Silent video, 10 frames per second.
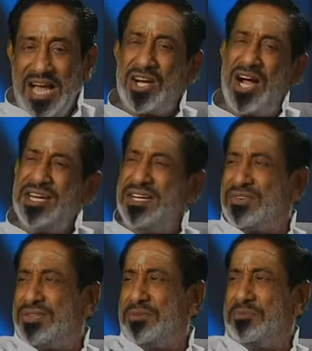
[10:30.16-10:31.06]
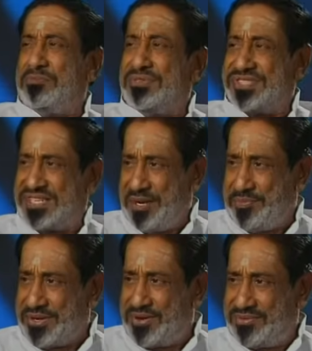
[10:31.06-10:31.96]
According to the
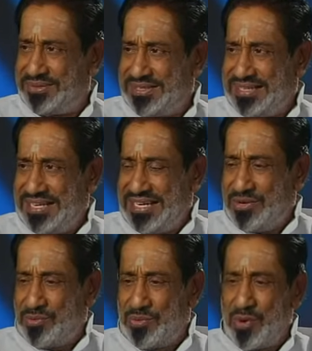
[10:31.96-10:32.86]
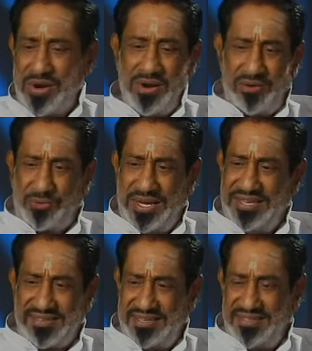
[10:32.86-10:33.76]
script, you know. One or
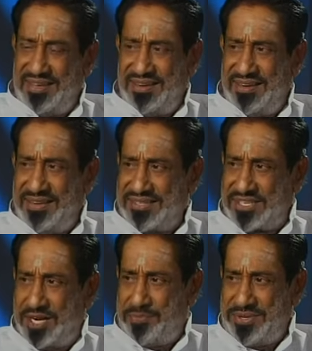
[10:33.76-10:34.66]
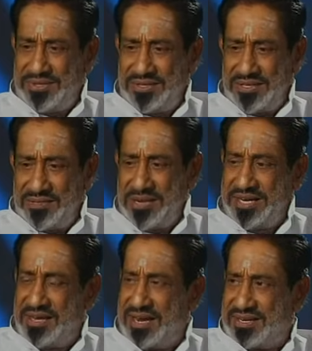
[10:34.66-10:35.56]
twice I read the script. My
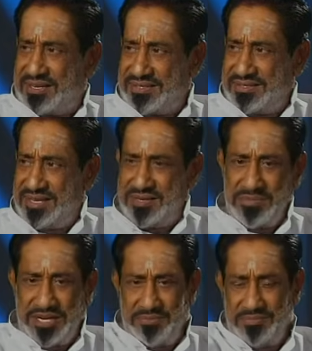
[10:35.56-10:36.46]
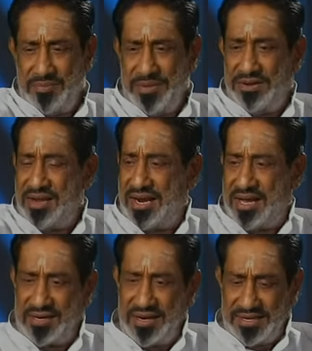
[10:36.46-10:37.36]
director is there, my
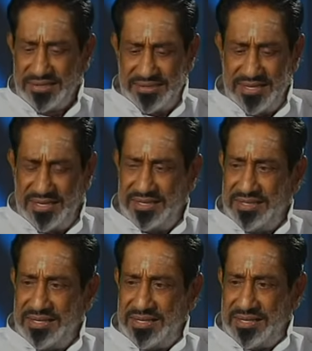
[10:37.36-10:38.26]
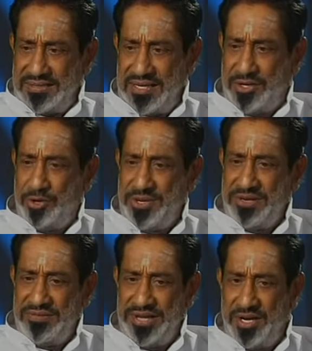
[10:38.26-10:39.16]
dialogue writer is there. They give me
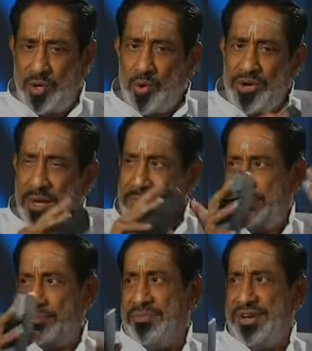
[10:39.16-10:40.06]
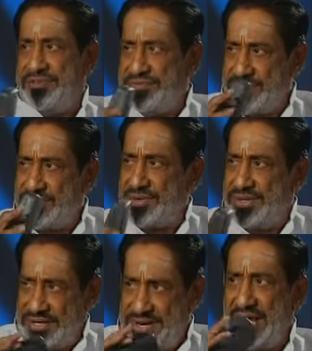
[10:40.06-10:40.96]
a very good, brief, you know,
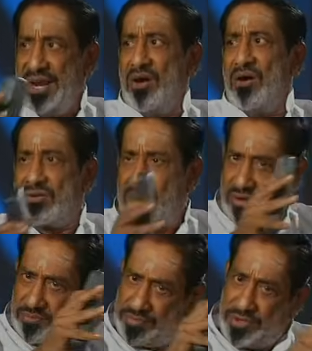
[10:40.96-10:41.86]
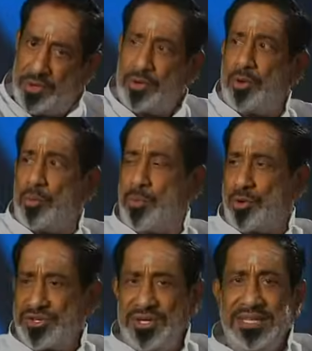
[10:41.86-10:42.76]
in the dialogue or
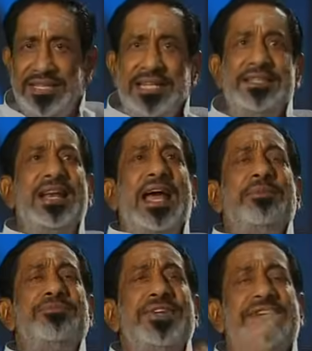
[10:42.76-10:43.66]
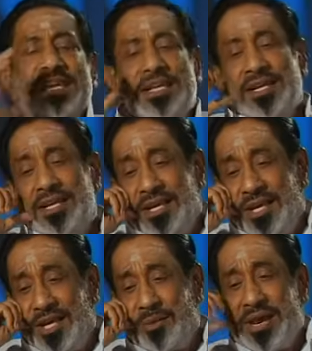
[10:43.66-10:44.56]
portion. Then I'm sitting
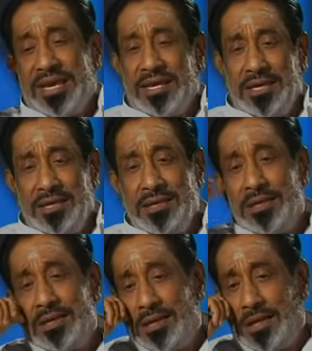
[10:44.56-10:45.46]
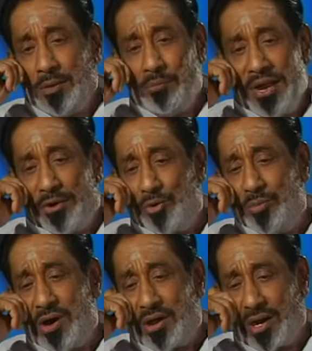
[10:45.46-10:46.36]
in my
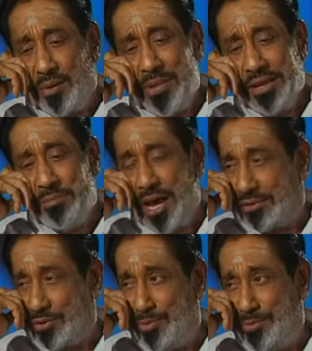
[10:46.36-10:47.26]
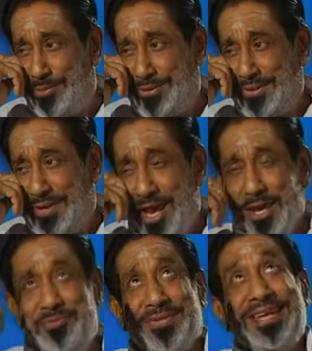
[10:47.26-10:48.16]
bedroom or my bathroom.
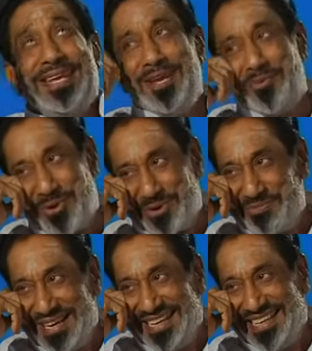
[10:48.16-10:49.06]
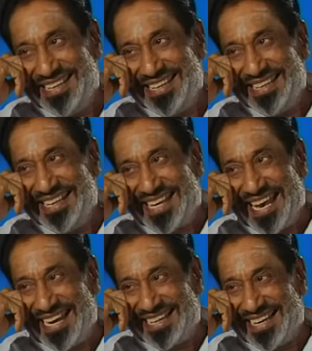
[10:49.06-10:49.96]
I'm thinking about my
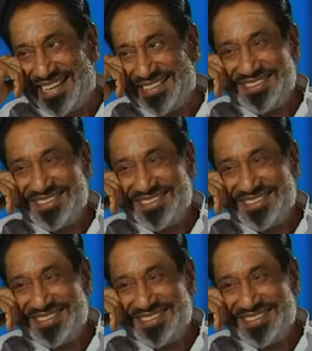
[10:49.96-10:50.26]
character.